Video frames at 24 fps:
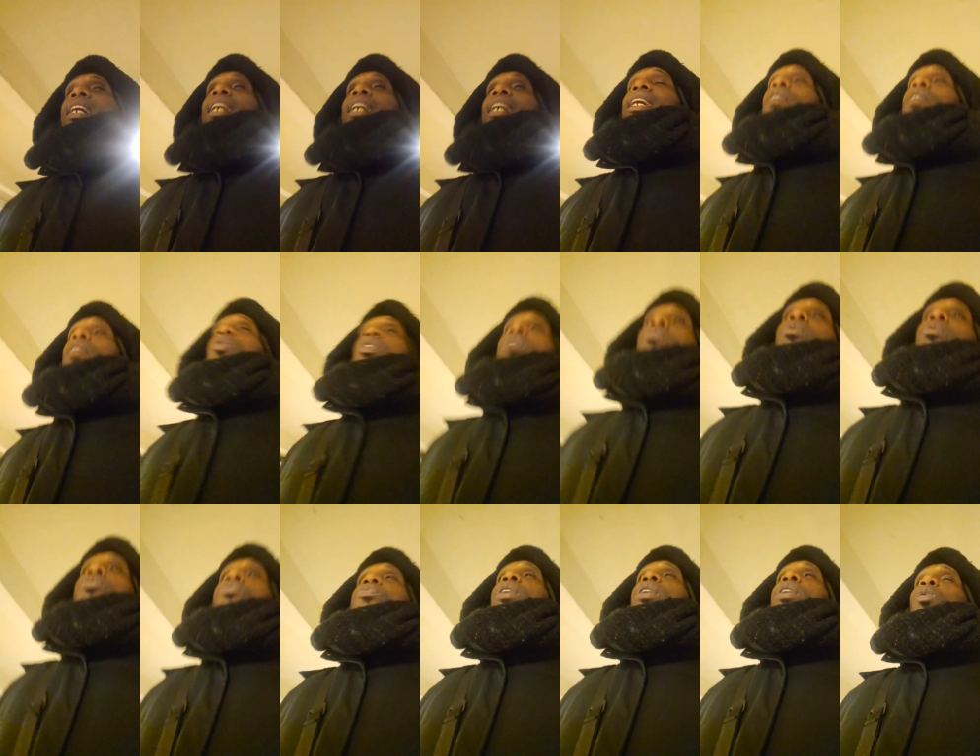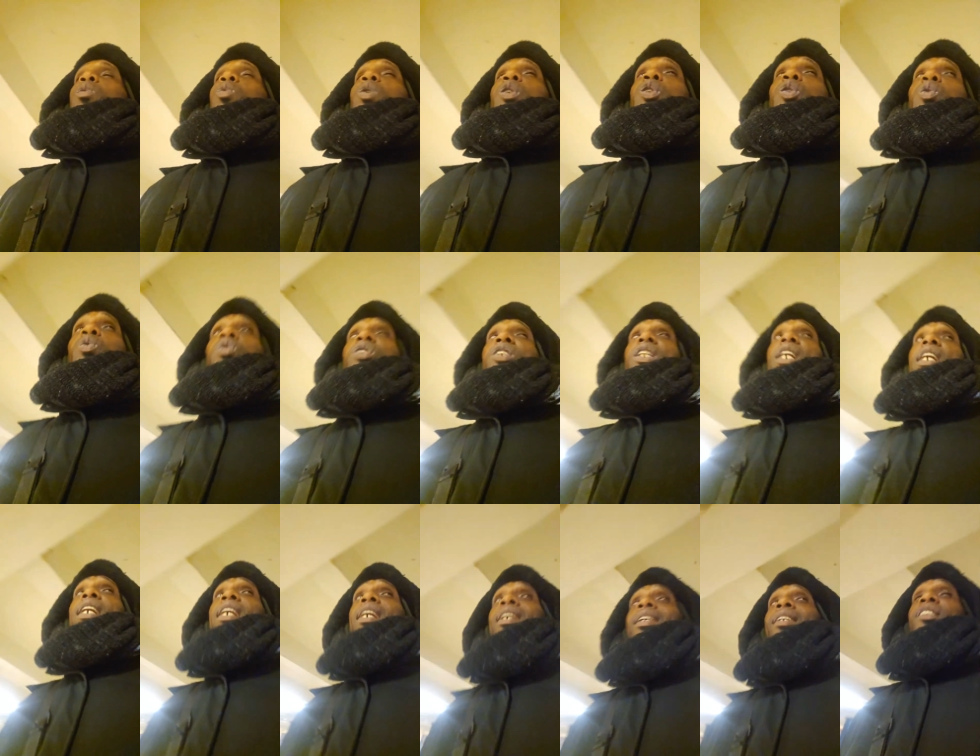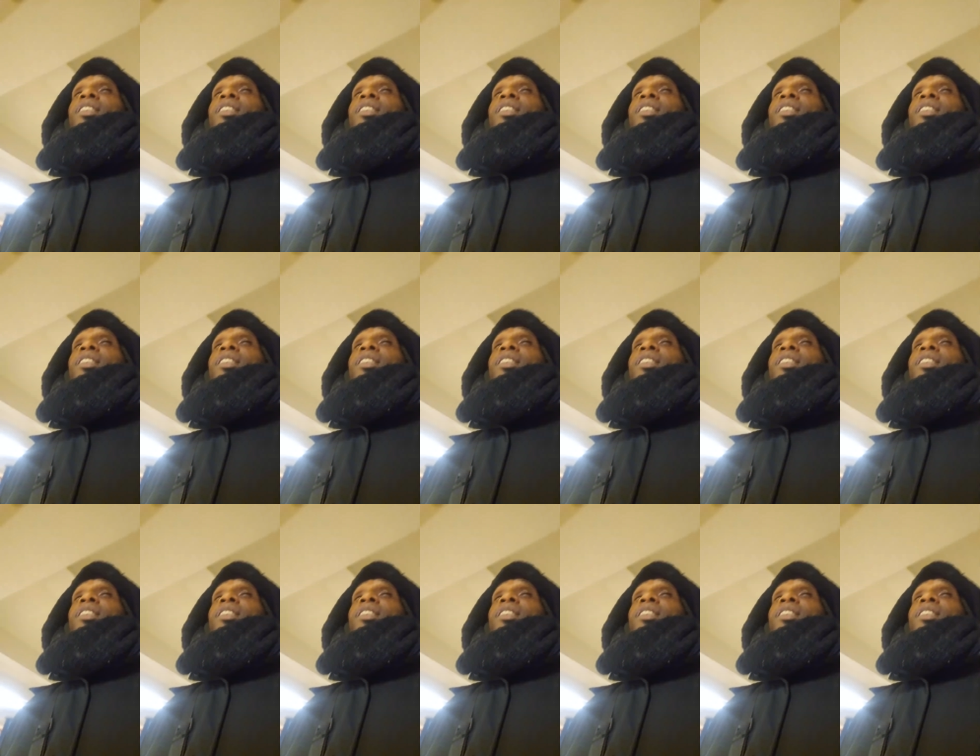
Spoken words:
And I don't give a fuck what you say.